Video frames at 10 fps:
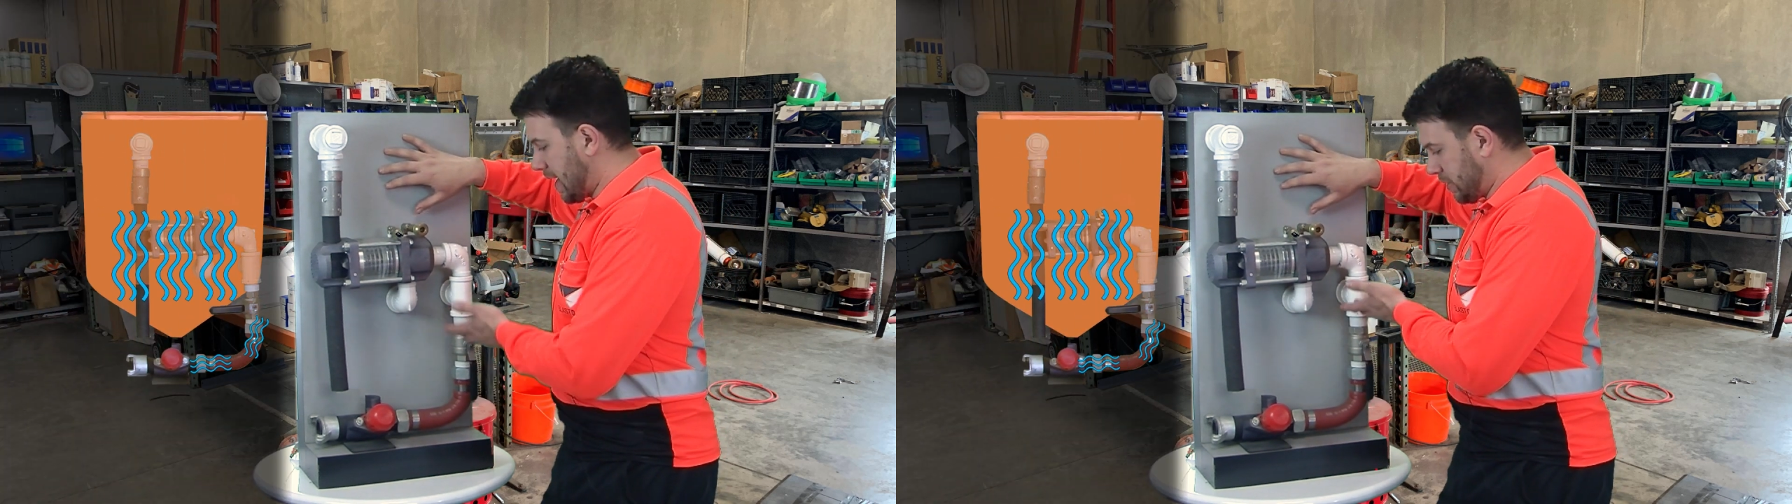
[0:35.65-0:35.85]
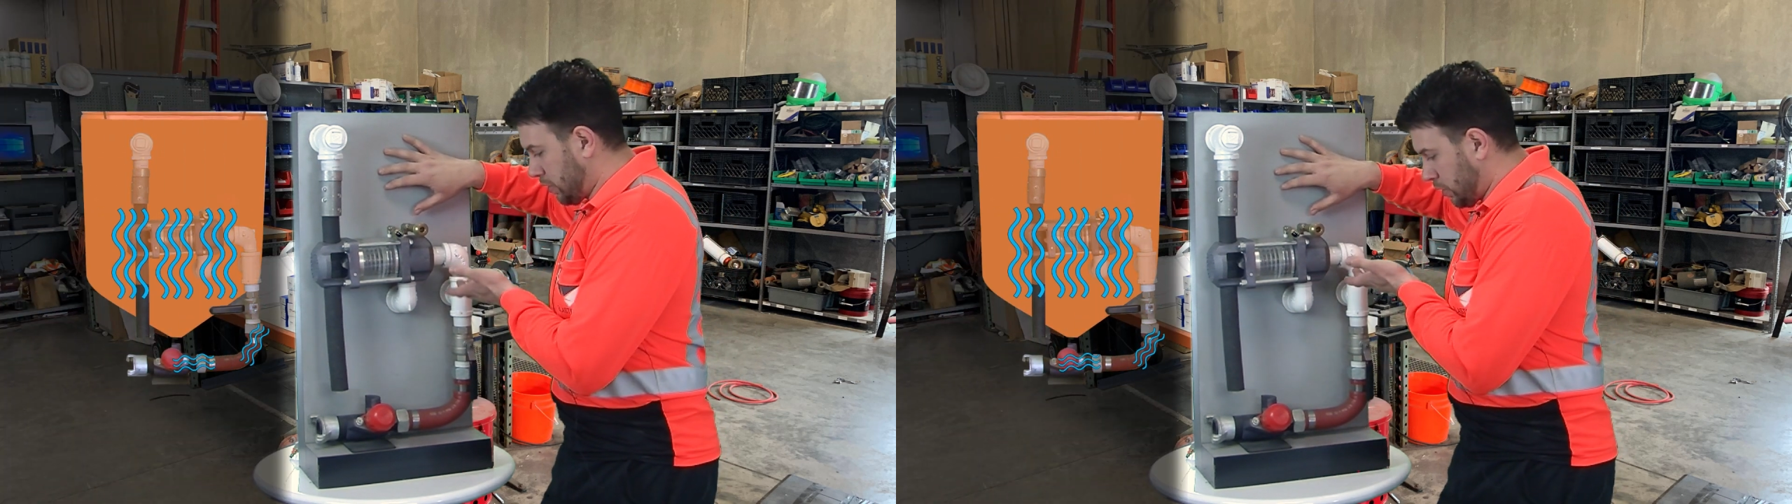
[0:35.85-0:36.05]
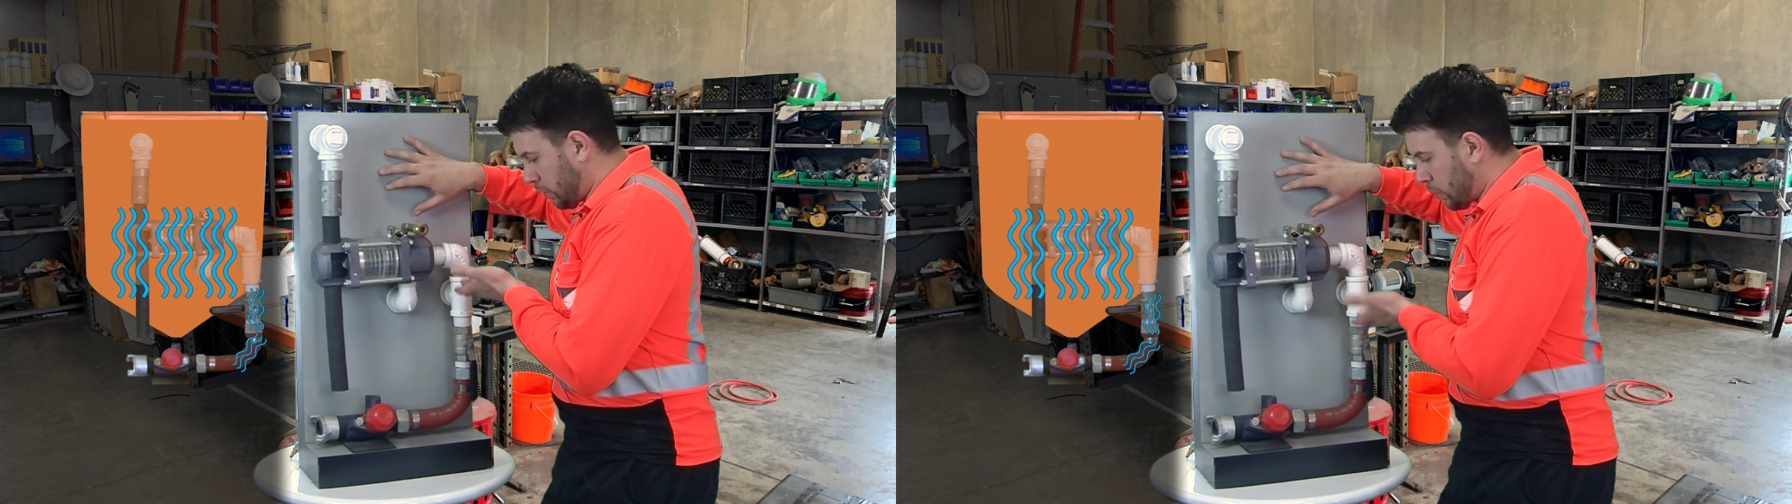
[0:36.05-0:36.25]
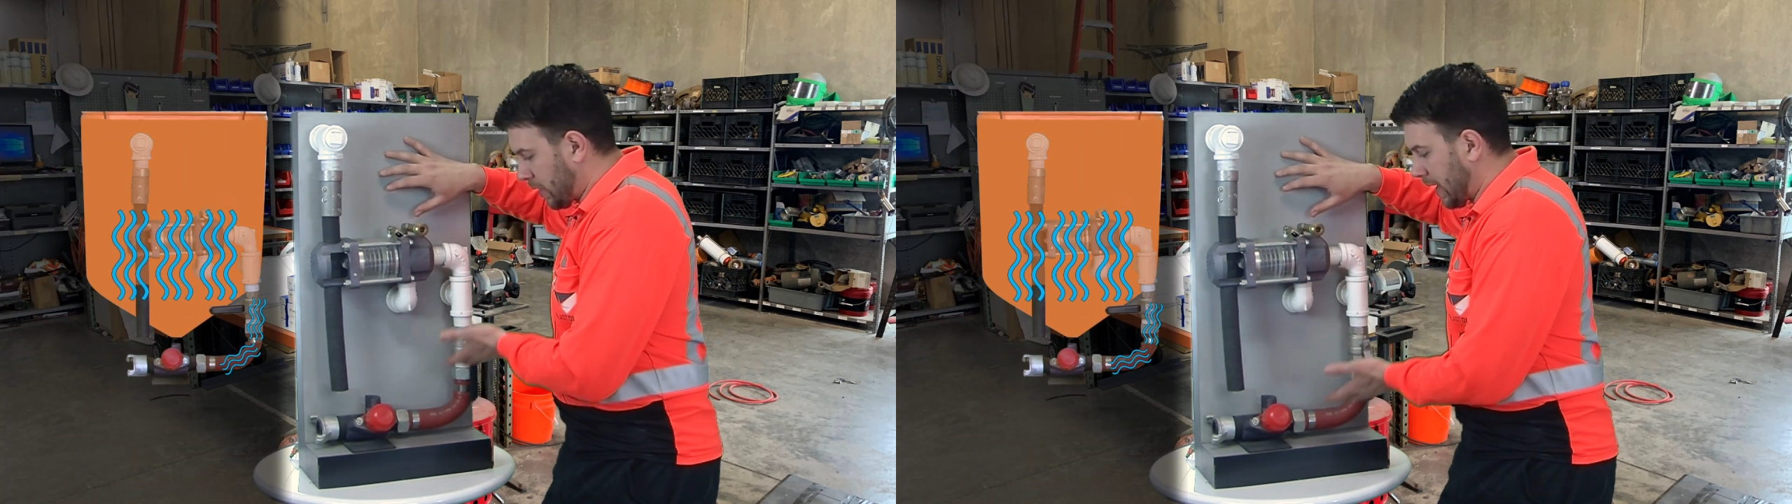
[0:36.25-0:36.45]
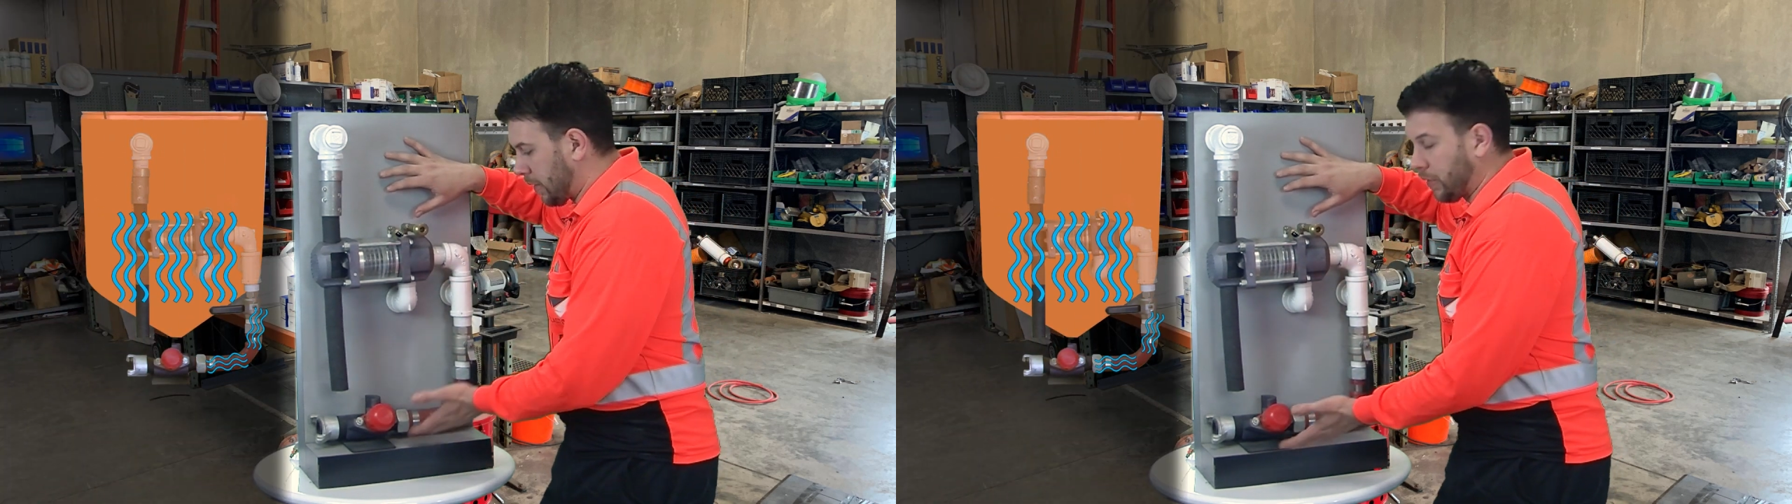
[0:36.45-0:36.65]
as you do
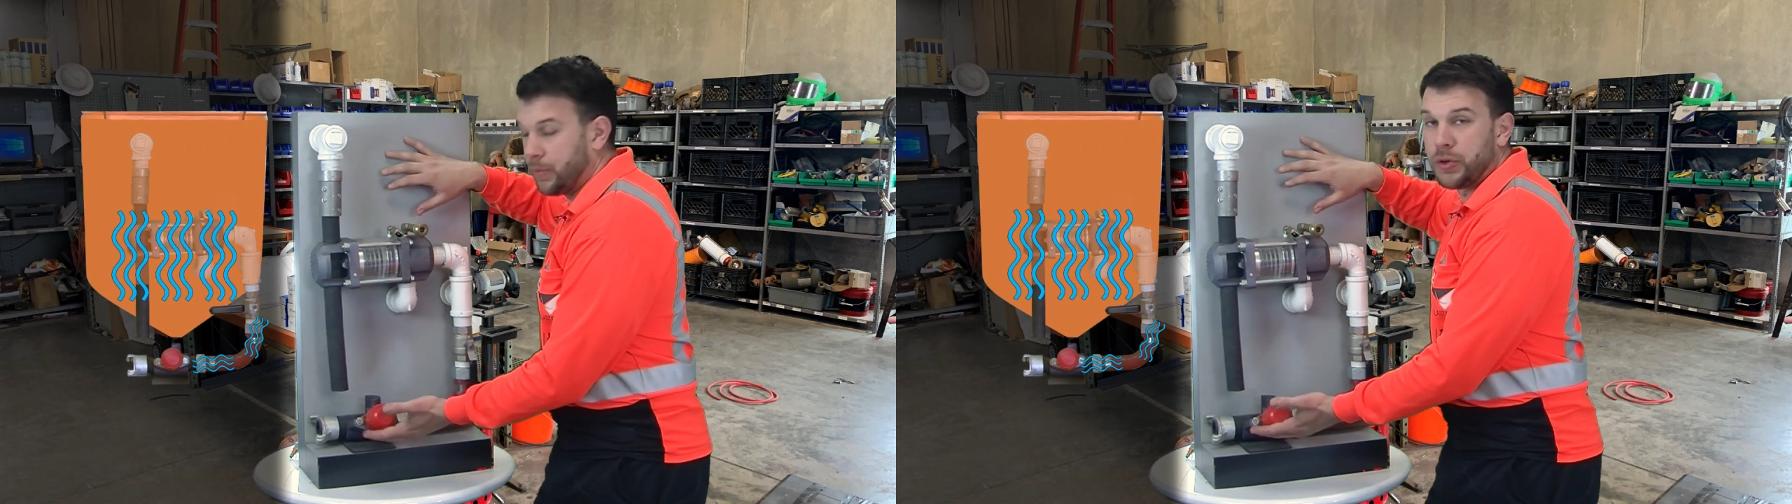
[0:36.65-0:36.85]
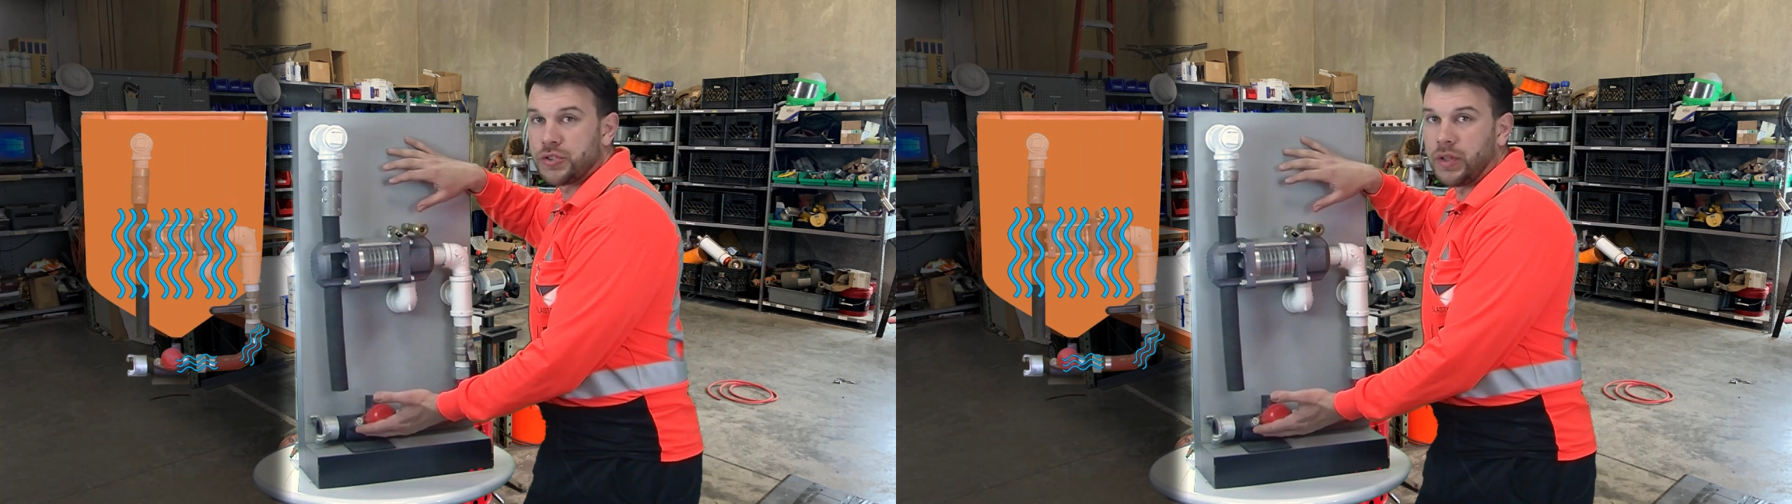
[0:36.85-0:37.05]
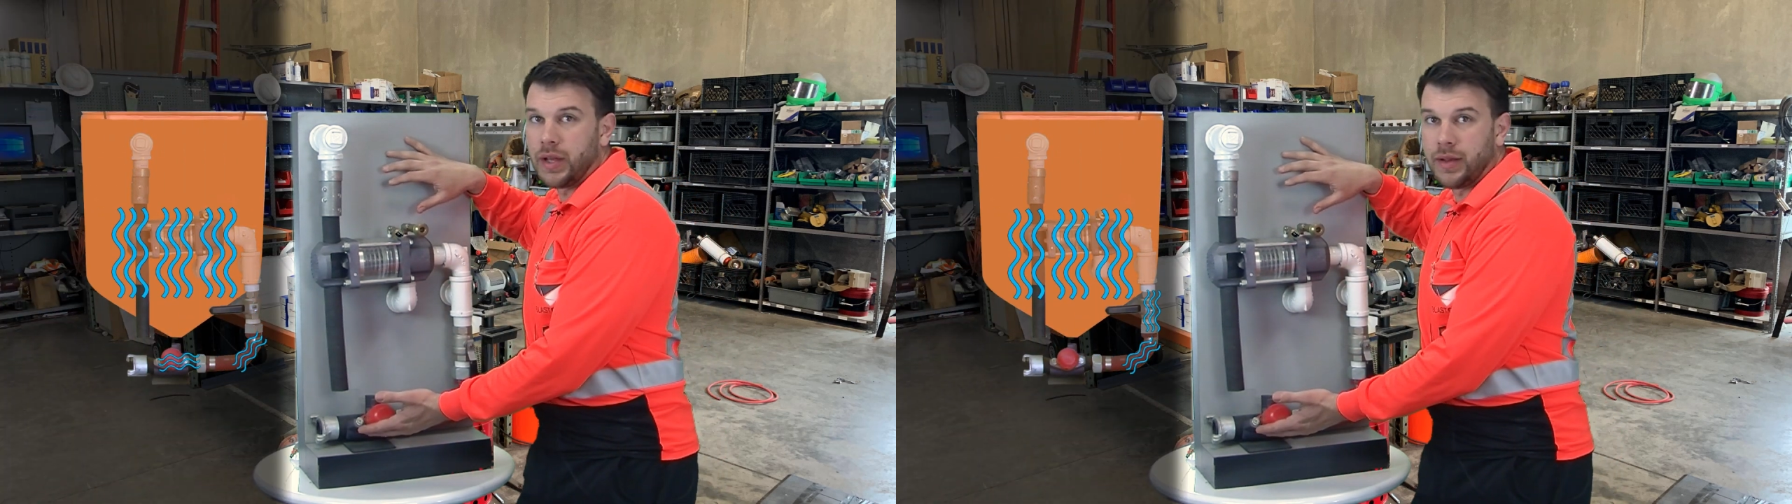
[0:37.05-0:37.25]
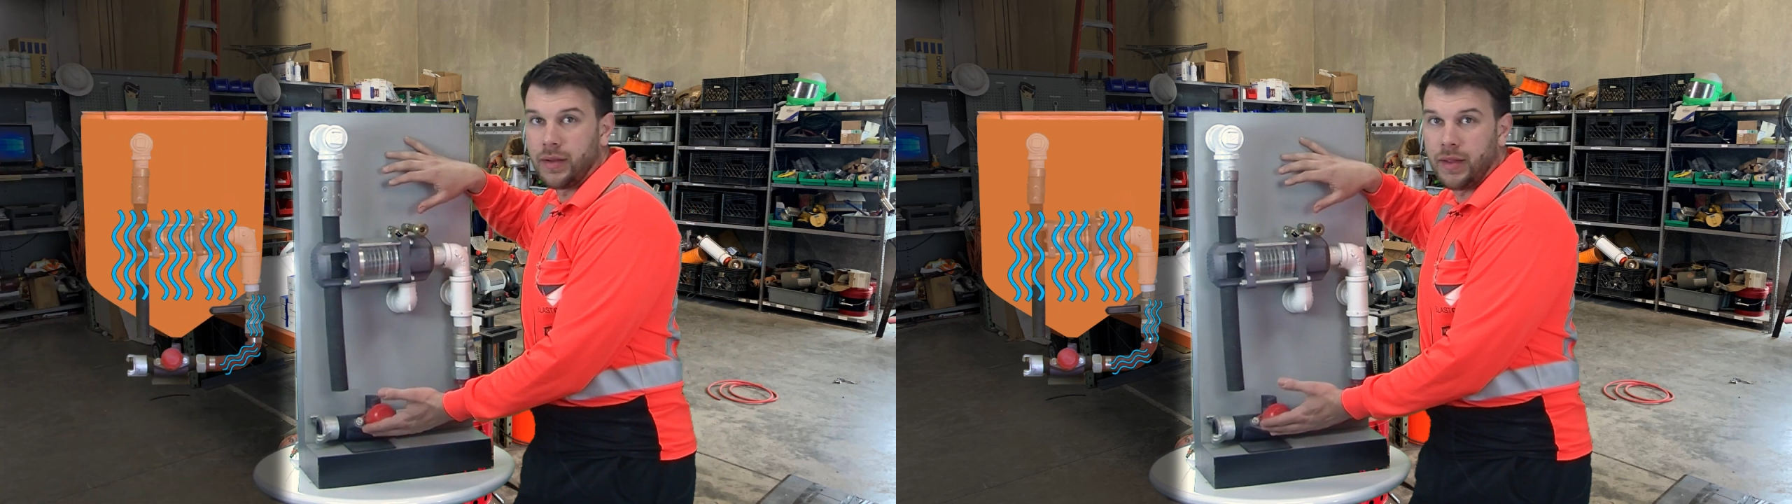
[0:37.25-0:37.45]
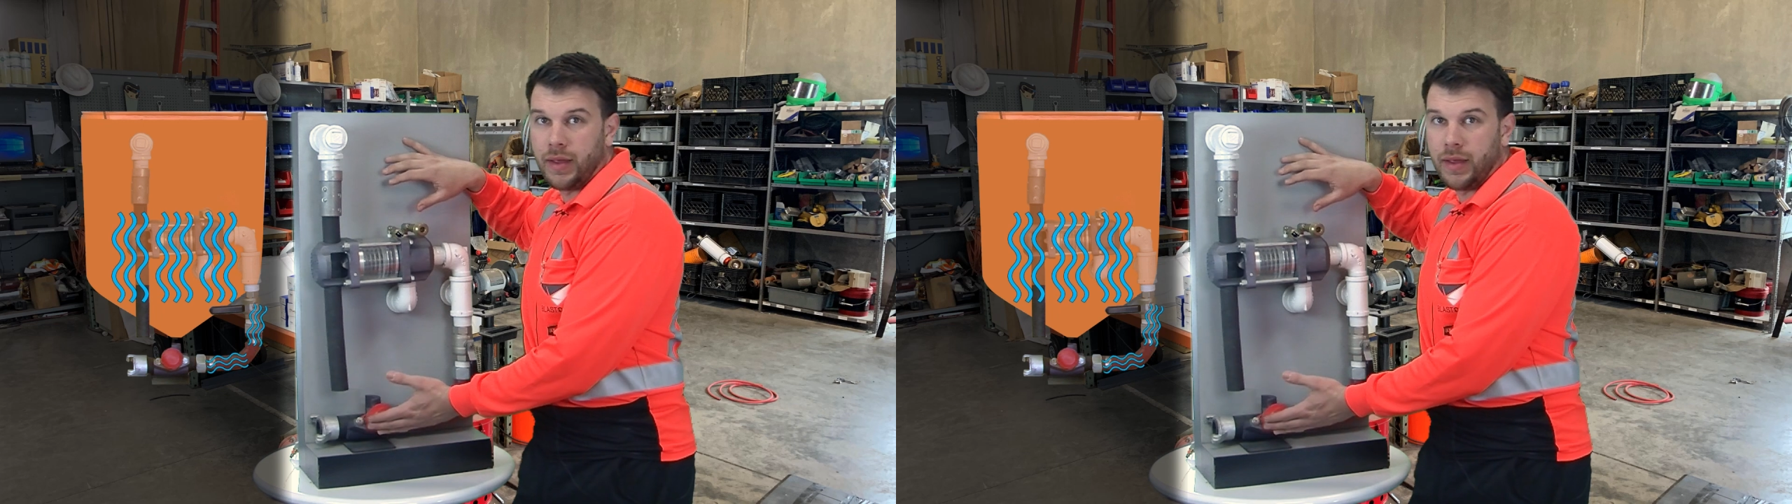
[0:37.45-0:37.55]
going out of the pusher line.